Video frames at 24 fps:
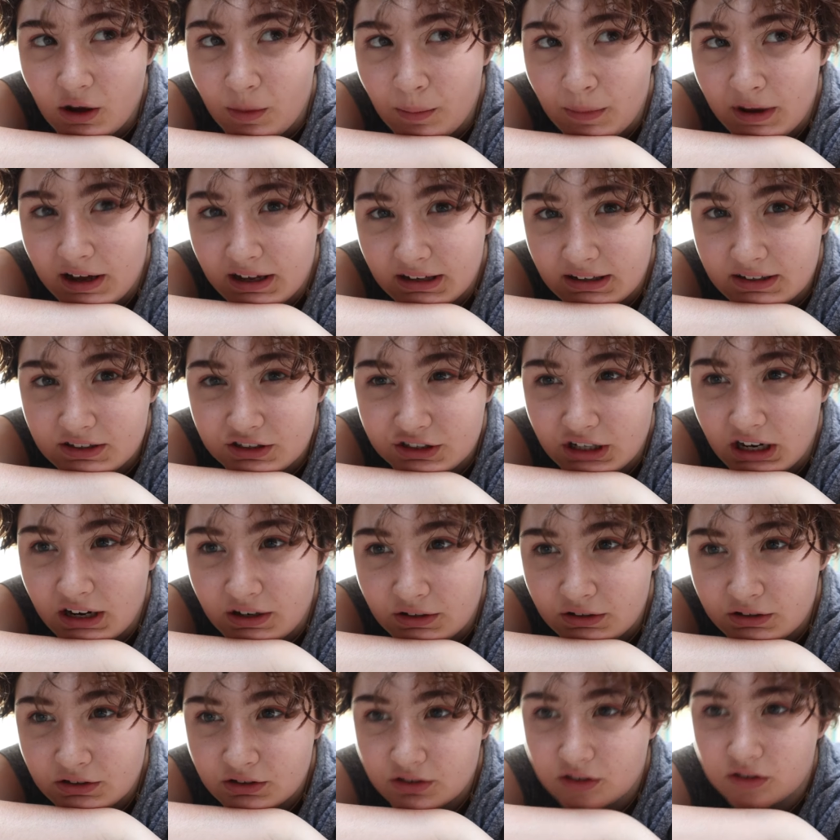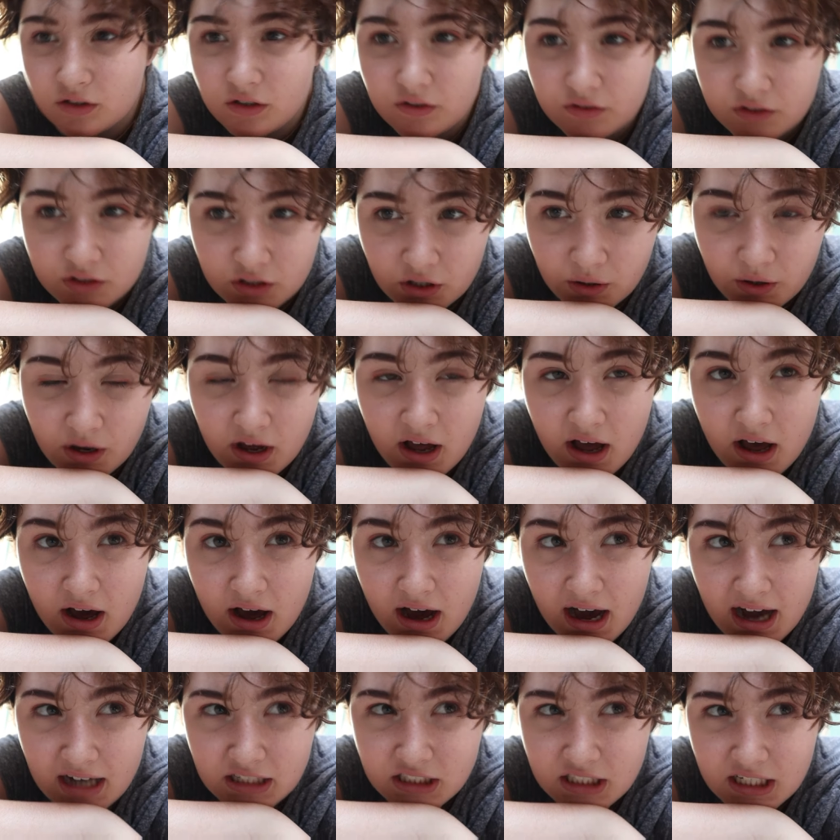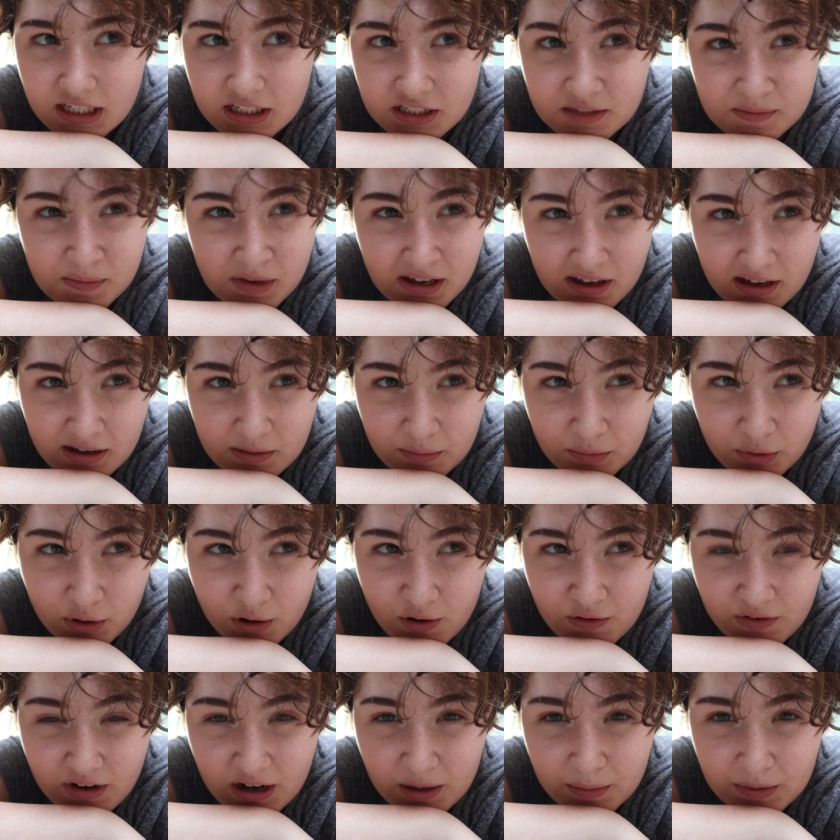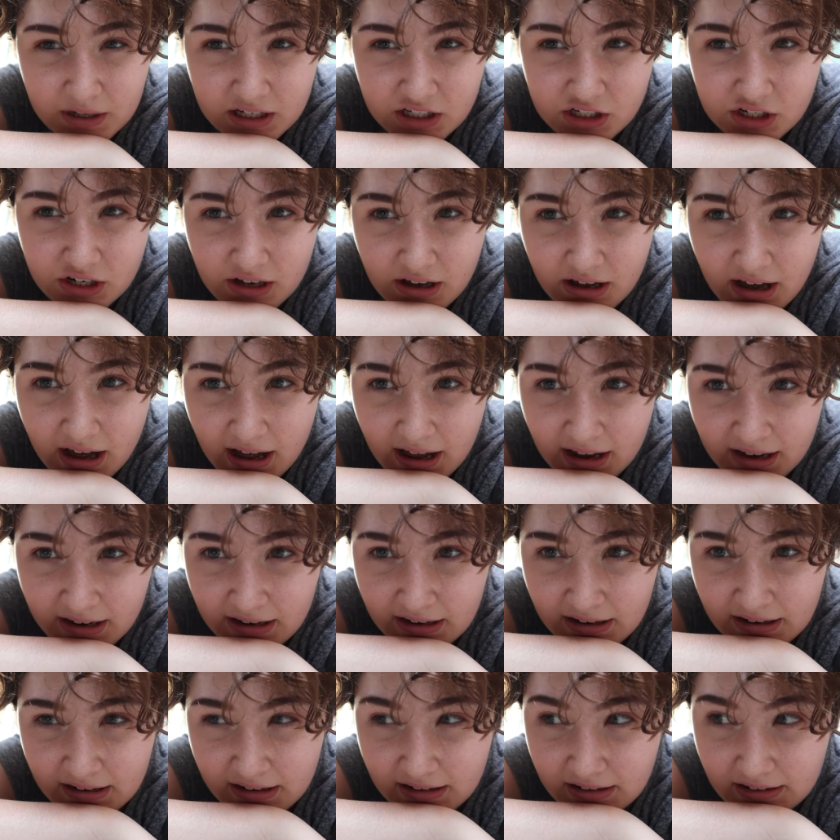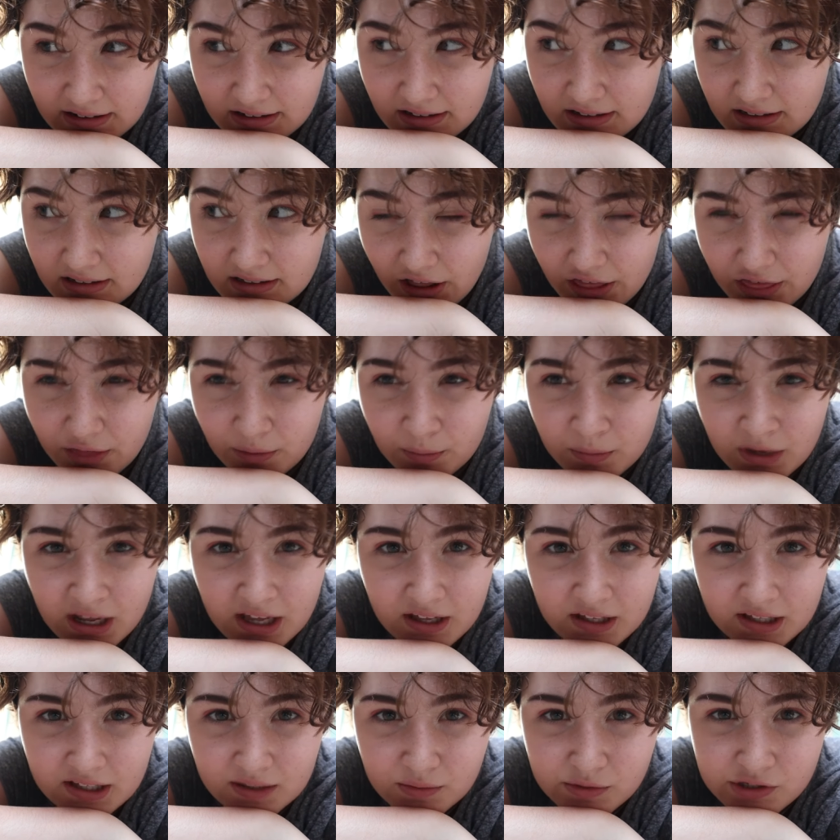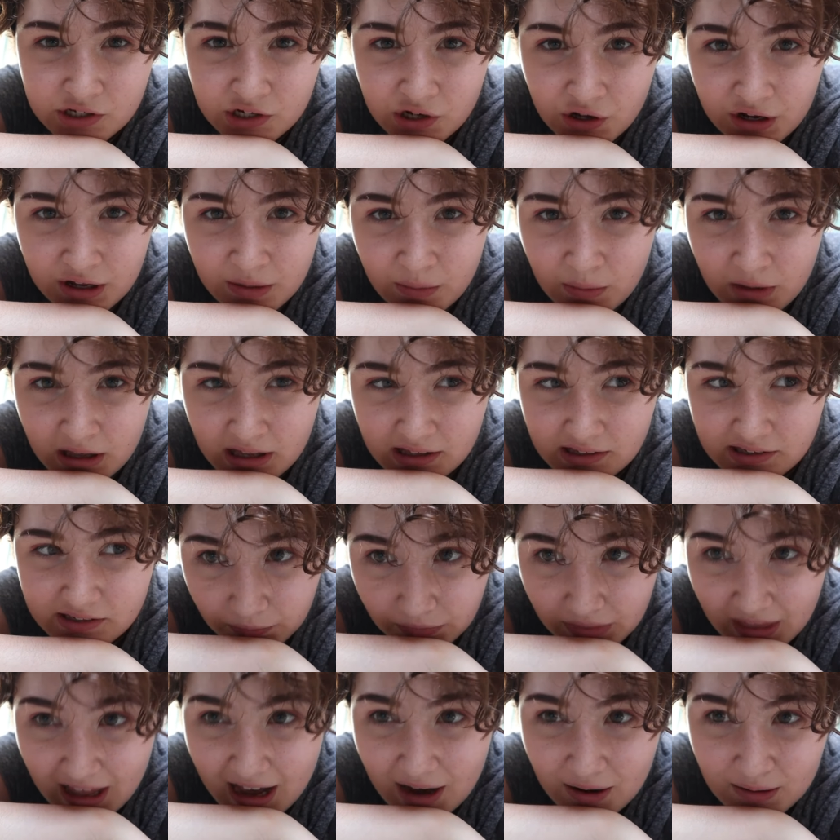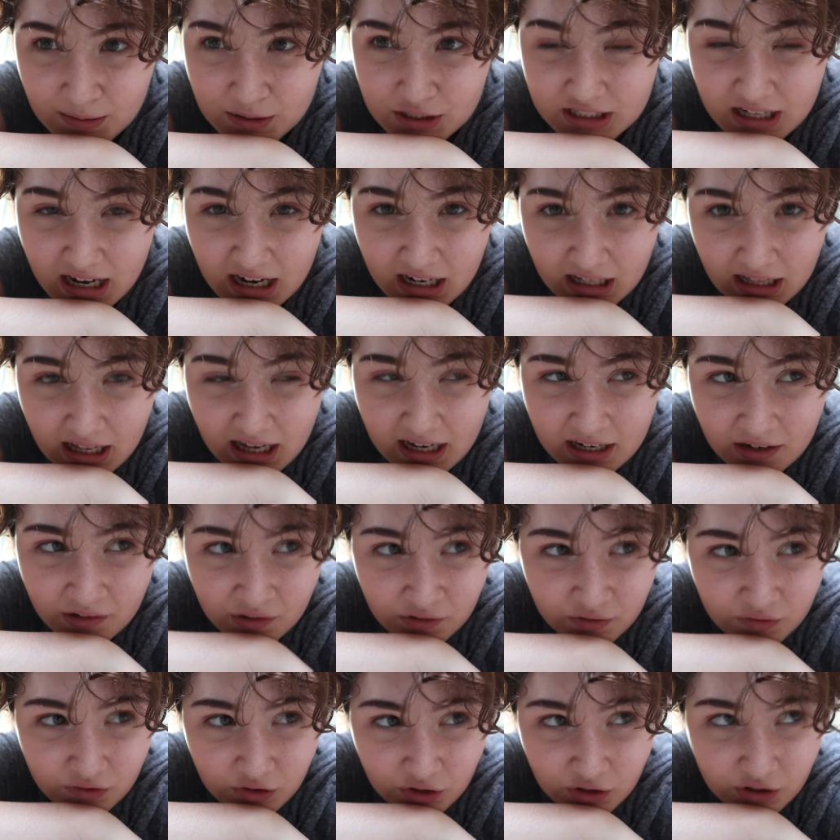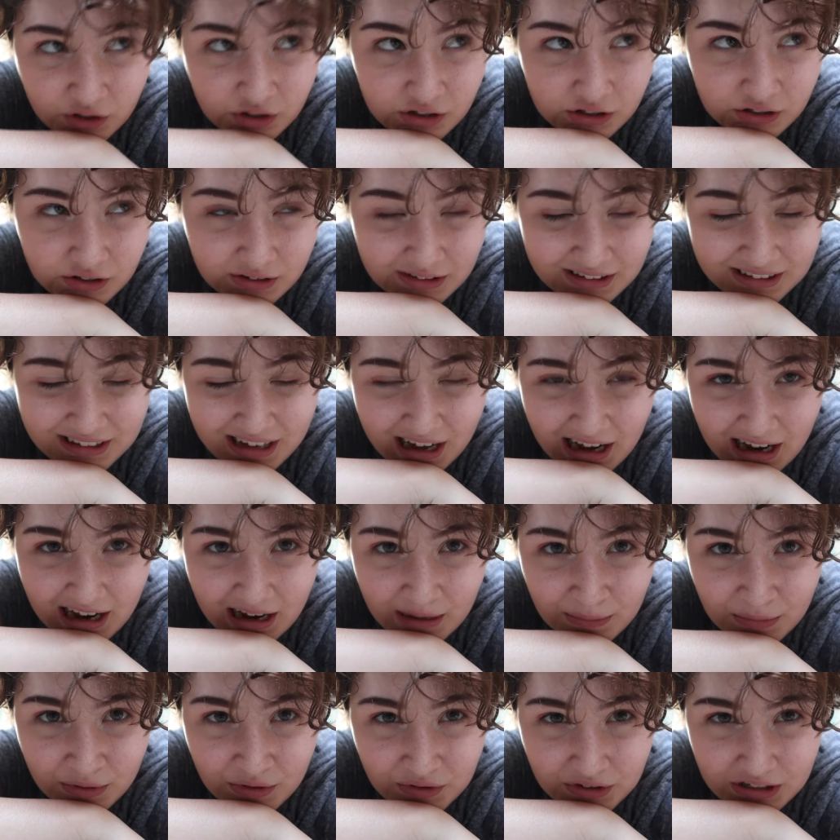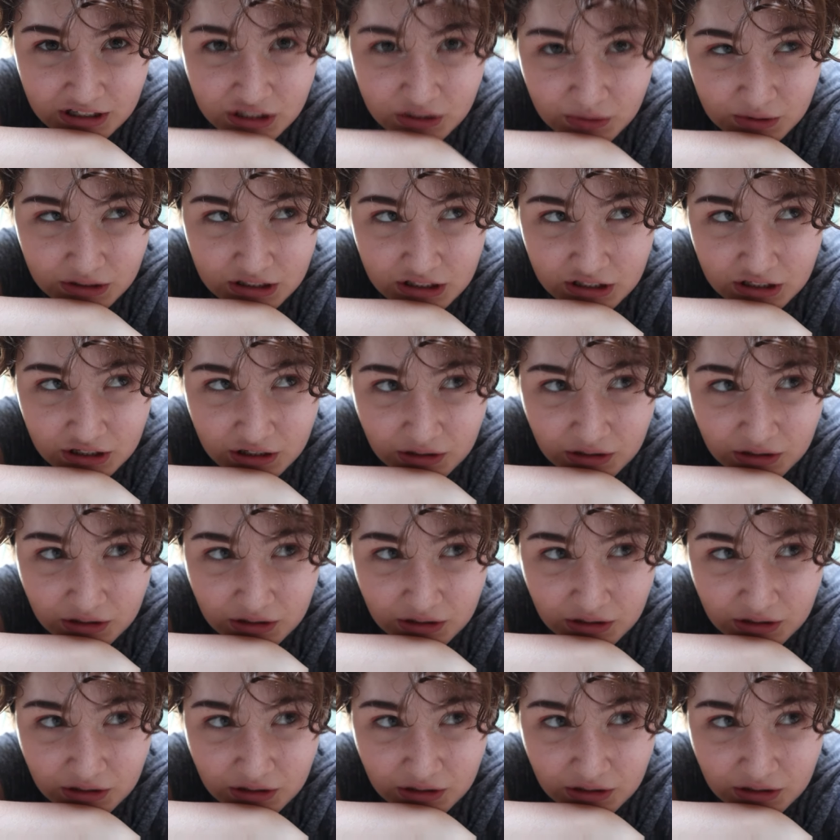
on my channel and stuff so I changed my profile picture and a thumbnail that was annoying me. Now I'm just kind of lying on the floor. I am not really sure what to